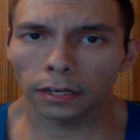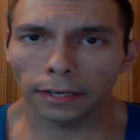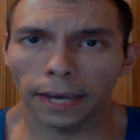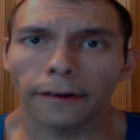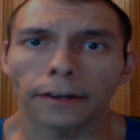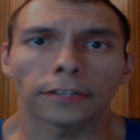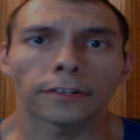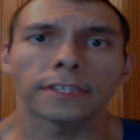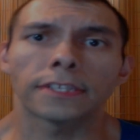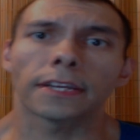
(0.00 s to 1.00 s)

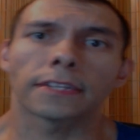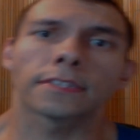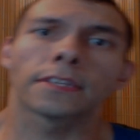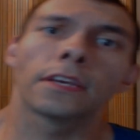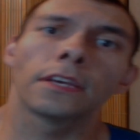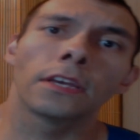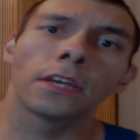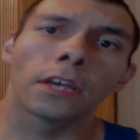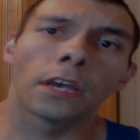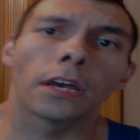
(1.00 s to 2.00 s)
characteristics
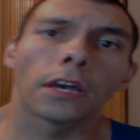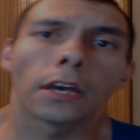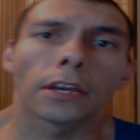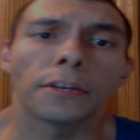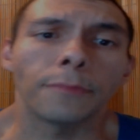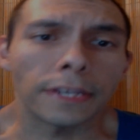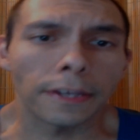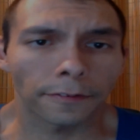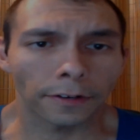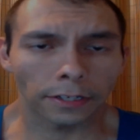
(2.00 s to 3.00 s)
could be
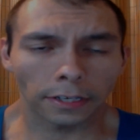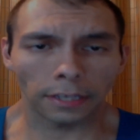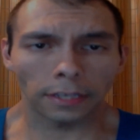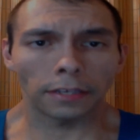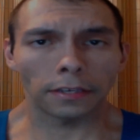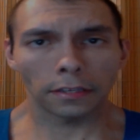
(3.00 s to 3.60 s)
different in